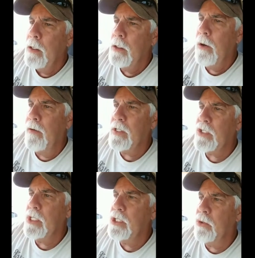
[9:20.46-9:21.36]
a
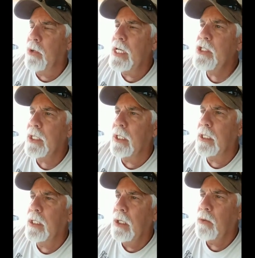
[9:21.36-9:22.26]
situation
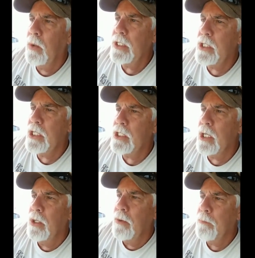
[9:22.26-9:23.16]
which is
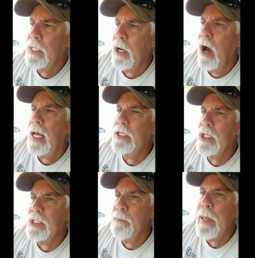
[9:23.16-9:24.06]
beyond
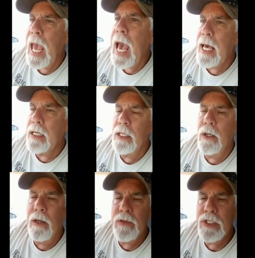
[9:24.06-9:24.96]
just bad. You
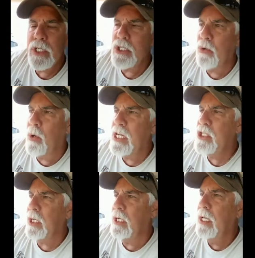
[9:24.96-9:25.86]
have a
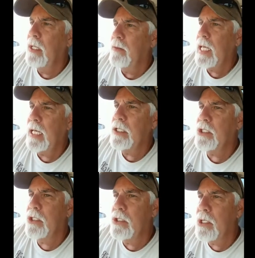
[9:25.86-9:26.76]
situation that is
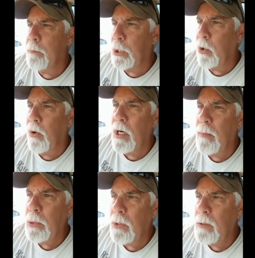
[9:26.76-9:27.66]

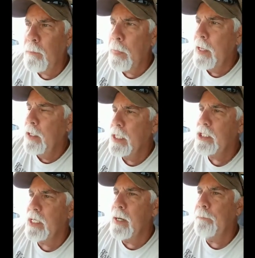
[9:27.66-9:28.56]
deplorable. It's
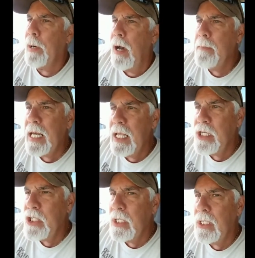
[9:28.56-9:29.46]
an
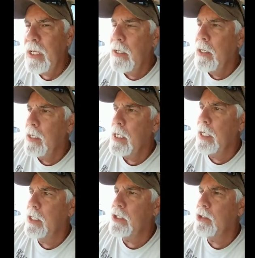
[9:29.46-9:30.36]
abomination. It
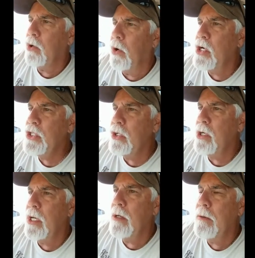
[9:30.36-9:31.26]
is
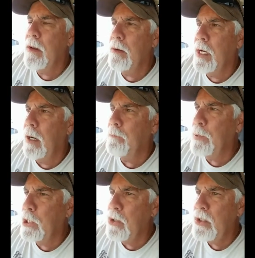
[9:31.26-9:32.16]
torture and
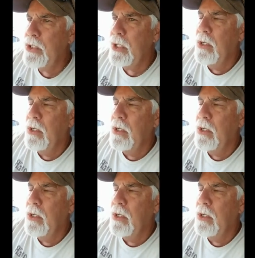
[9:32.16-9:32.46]
abuse